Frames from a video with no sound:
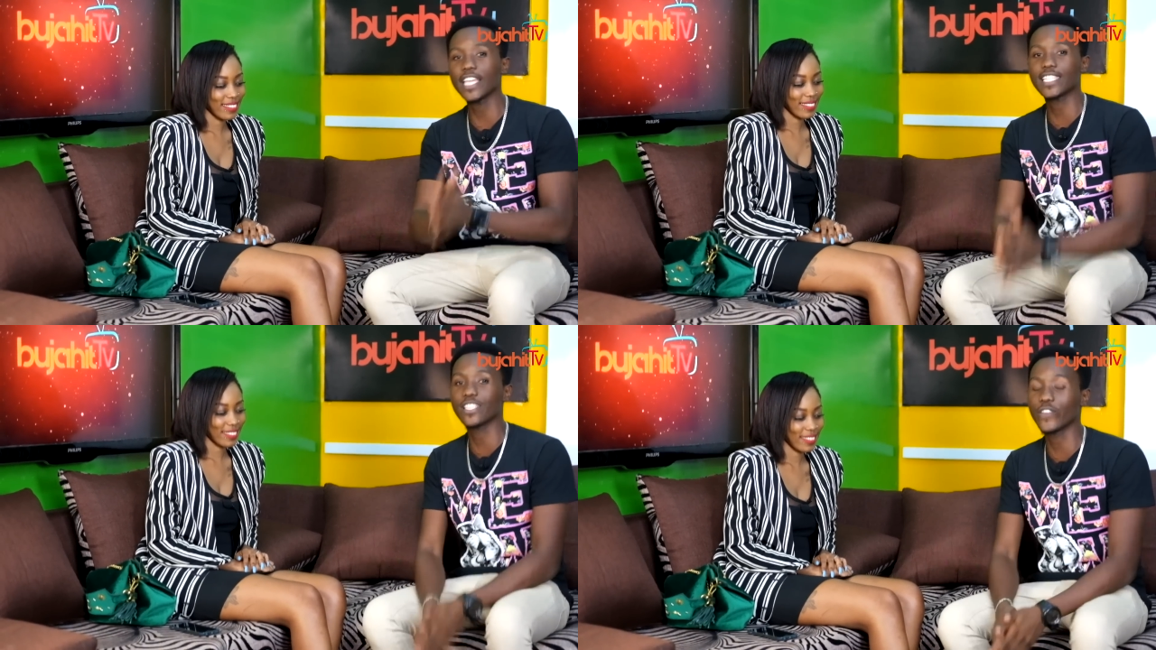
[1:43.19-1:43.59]

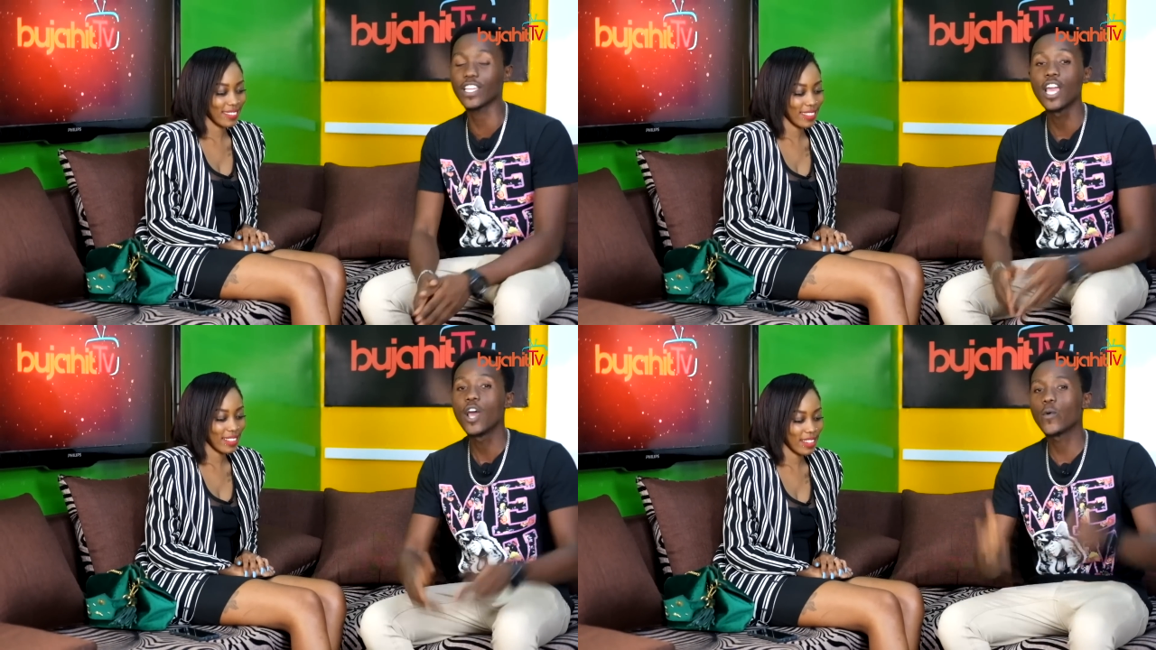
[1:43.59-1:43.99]

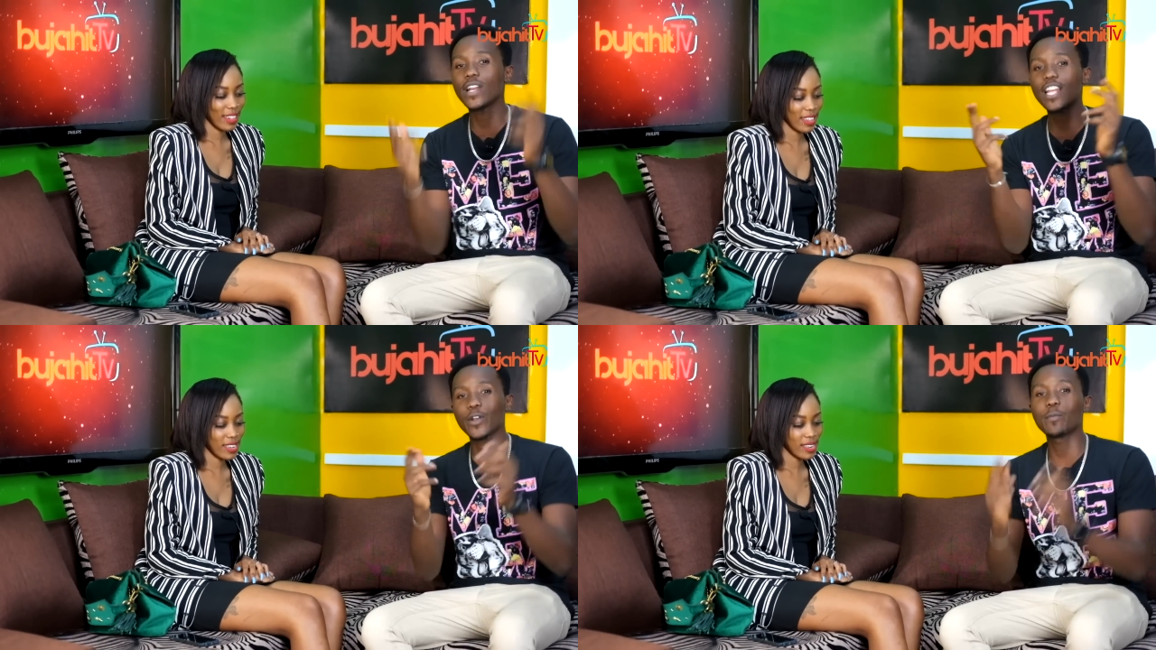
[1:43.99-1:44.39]
Speaker 1: TV.
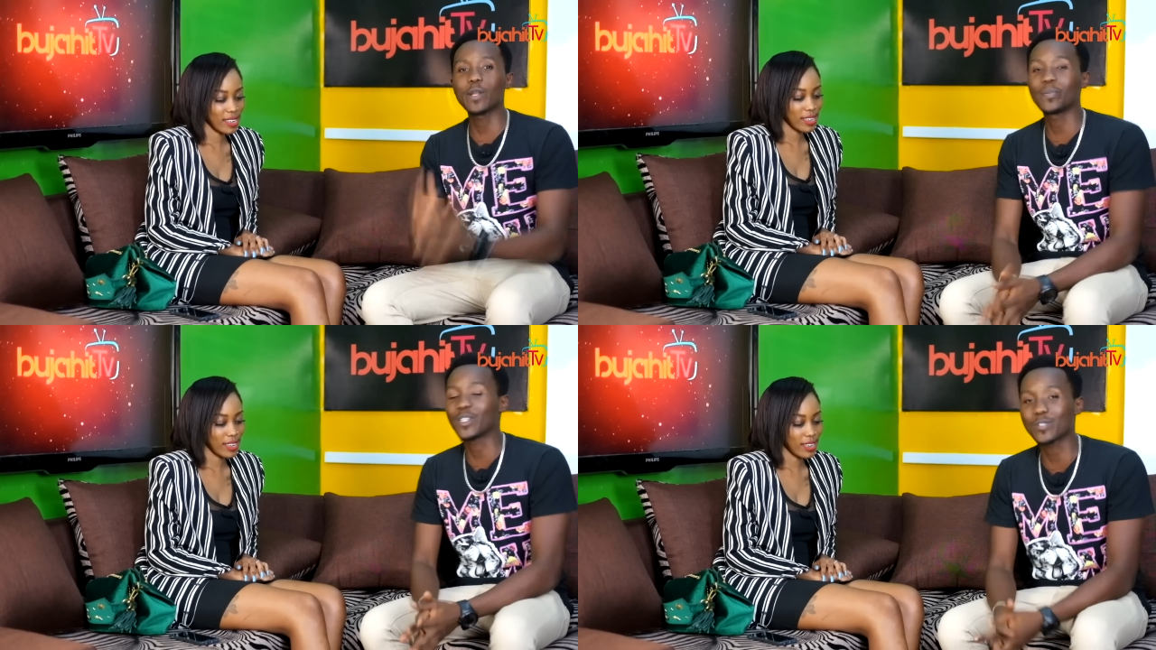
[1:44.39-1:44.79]
Right now we're
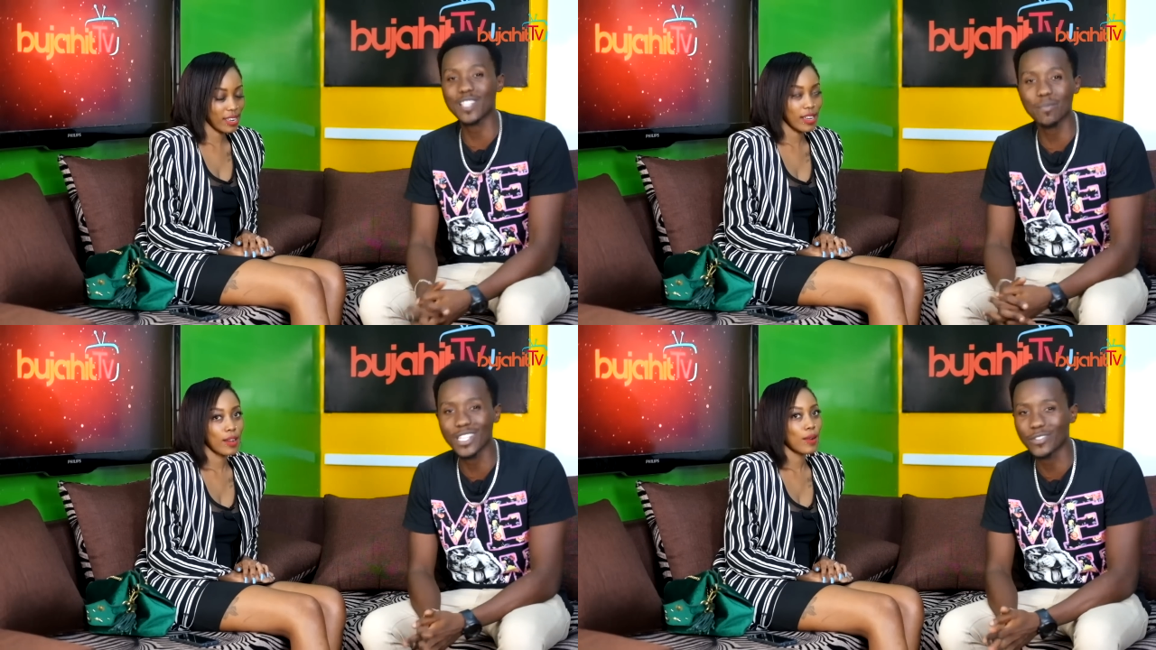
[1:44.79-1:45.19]
muri plateau
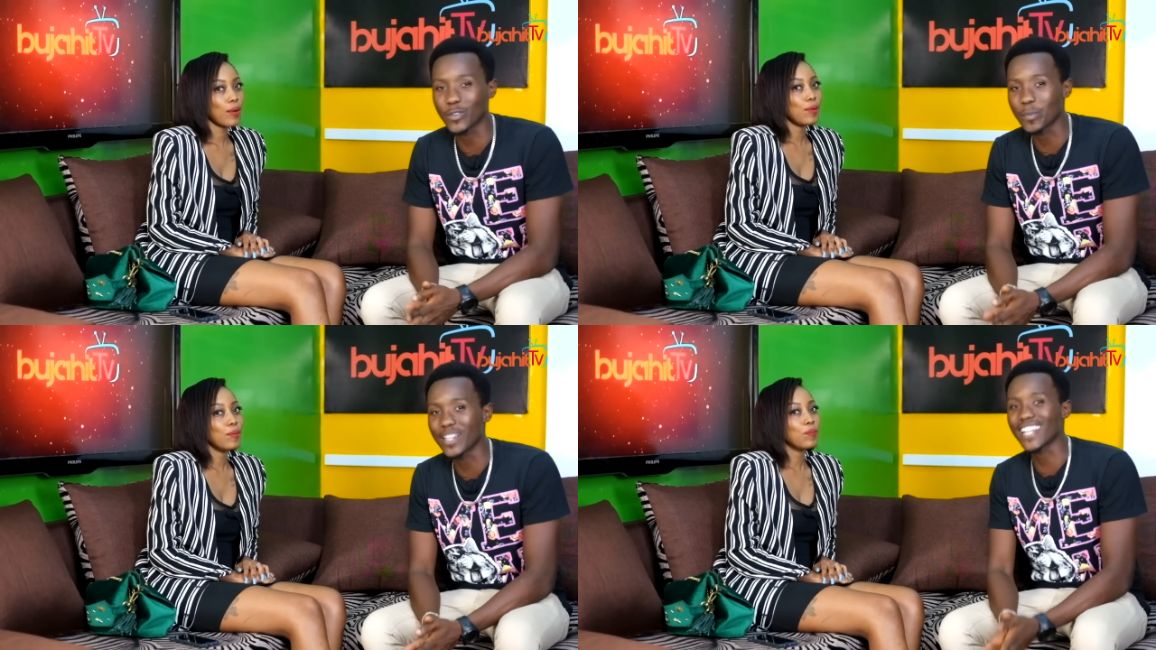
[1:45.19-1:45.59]
za Buja turi
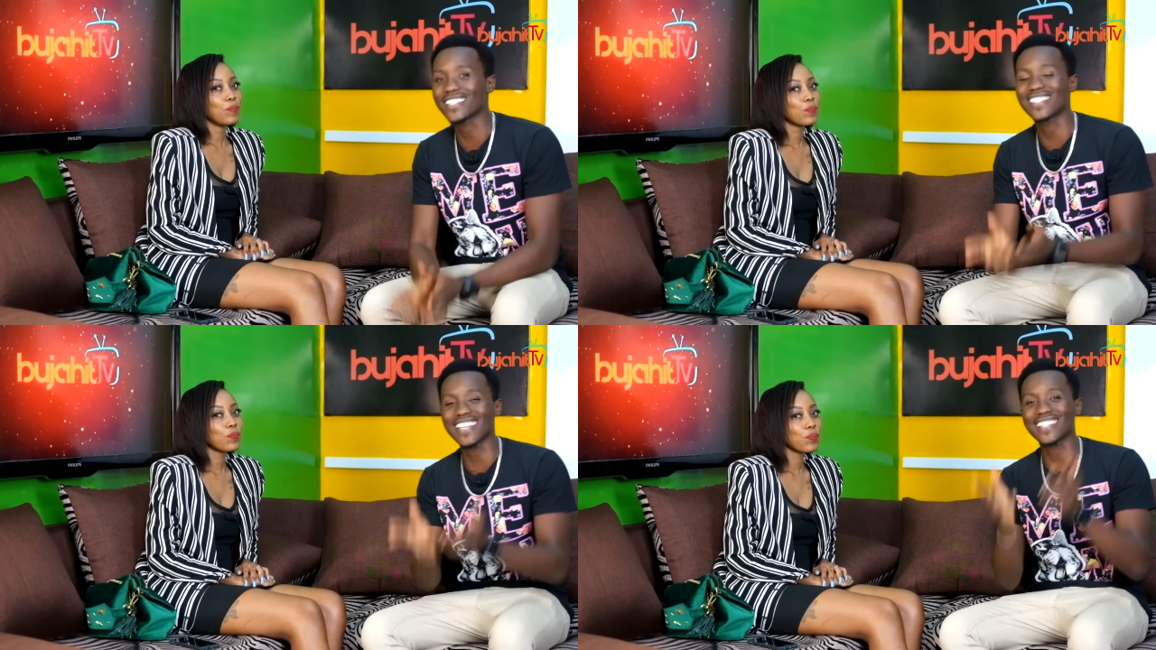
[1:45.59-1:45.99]
kumwe na
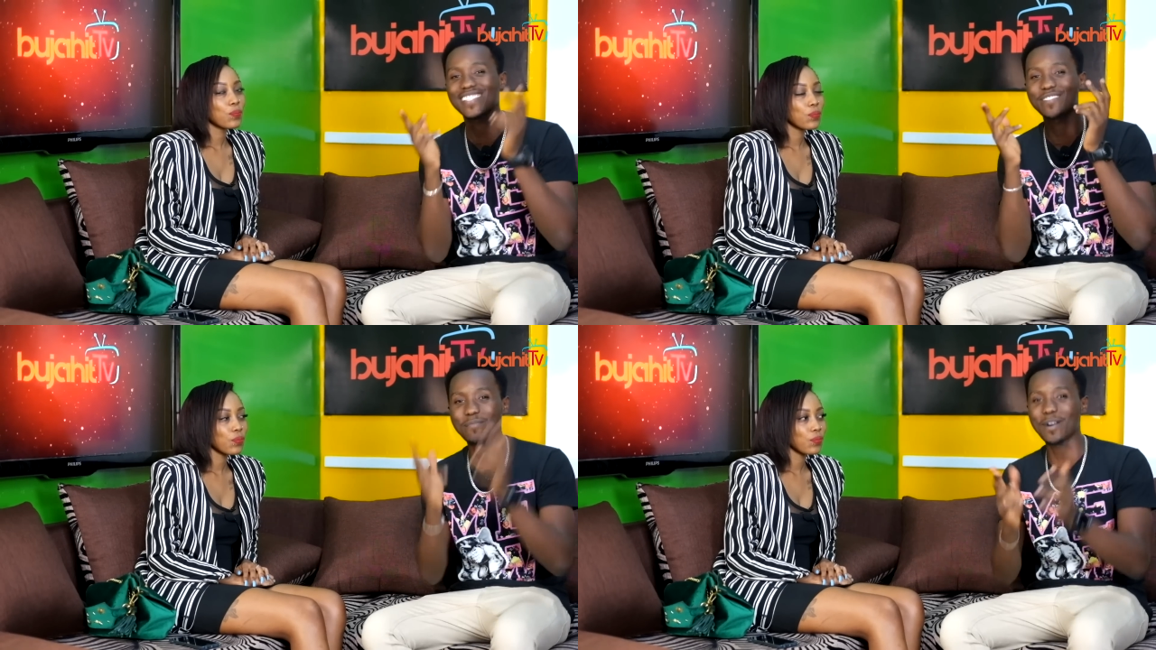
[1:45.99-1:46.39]

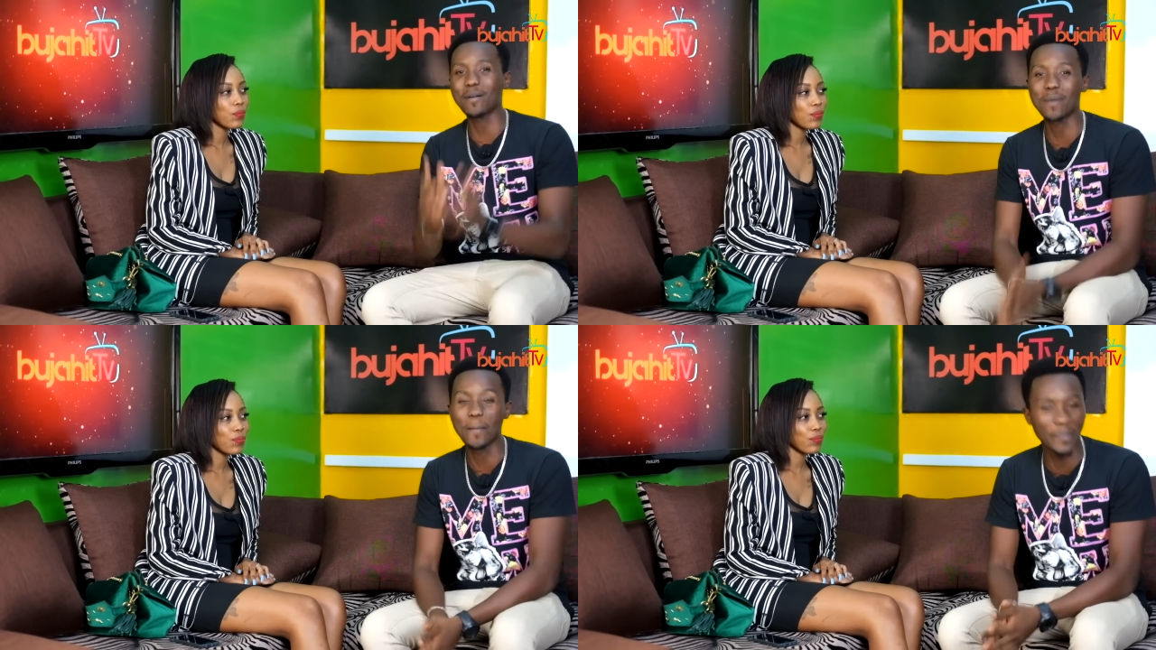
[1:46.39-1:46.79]
sexy
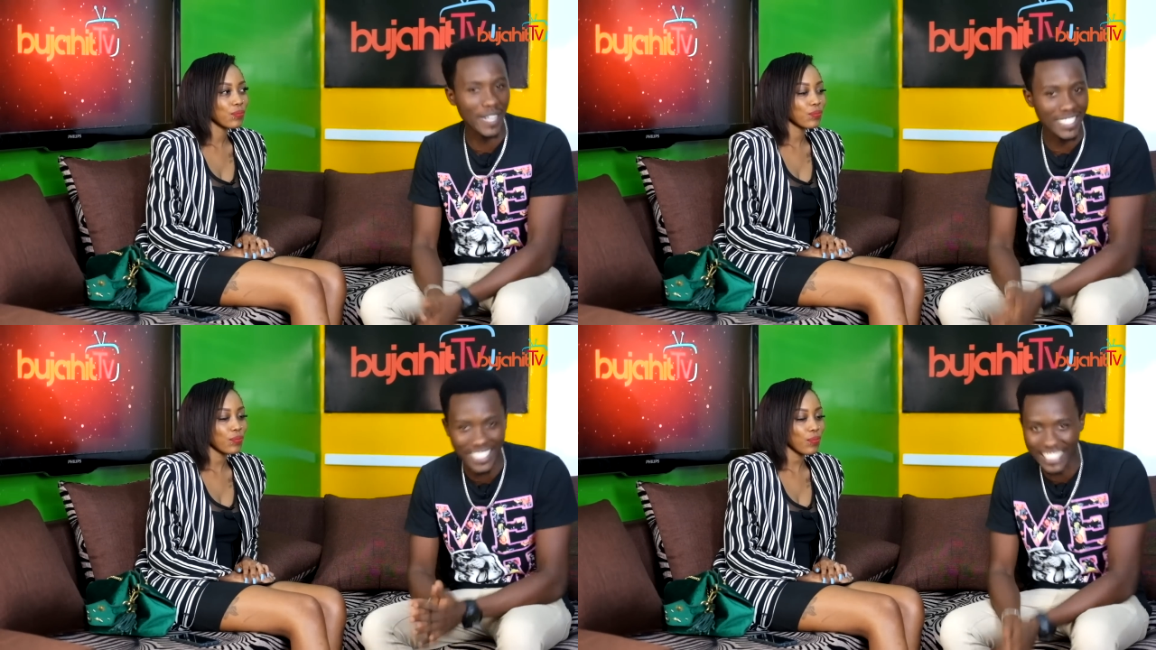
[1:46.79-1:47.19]
mama
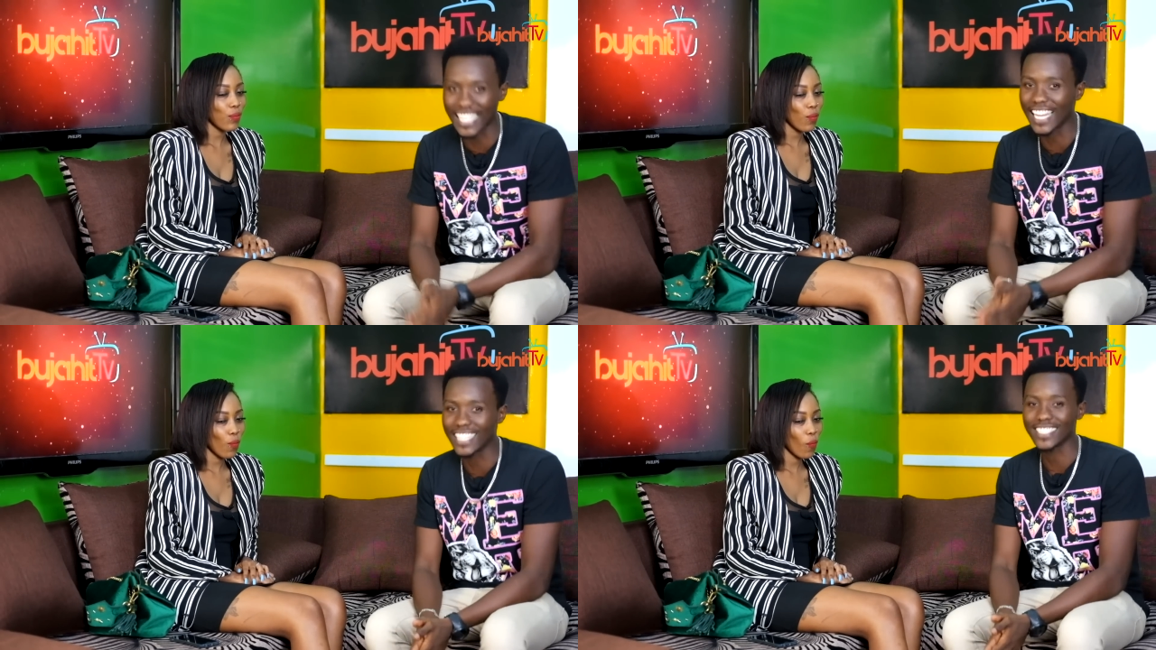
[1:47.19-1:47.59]
bad
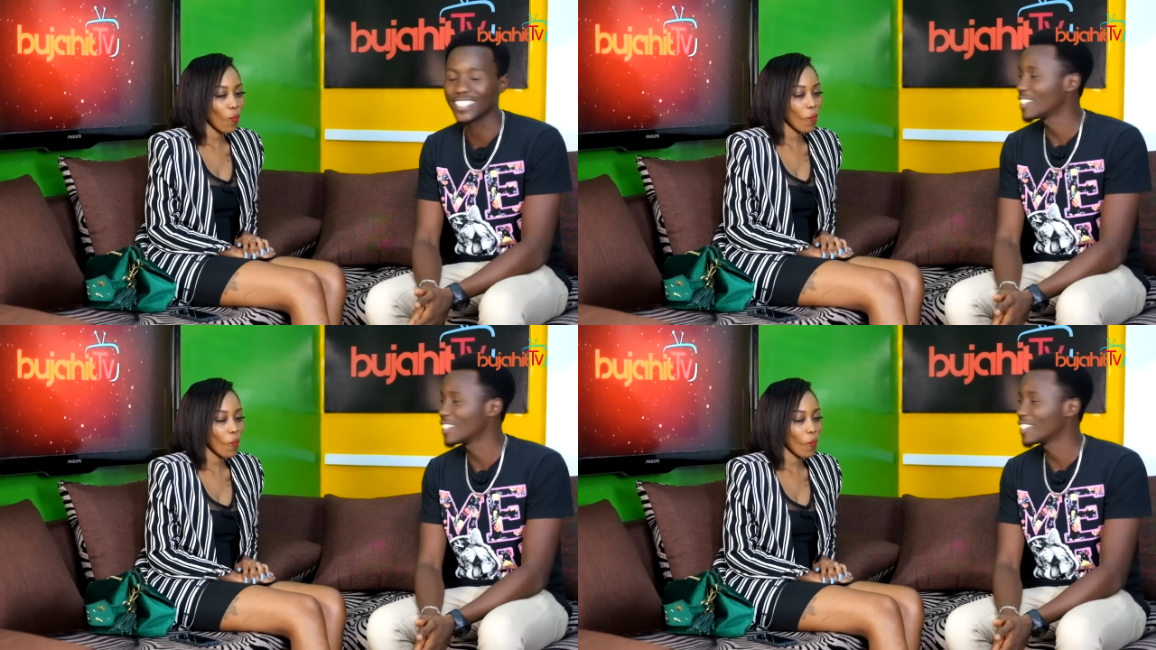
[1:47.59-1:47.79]
girl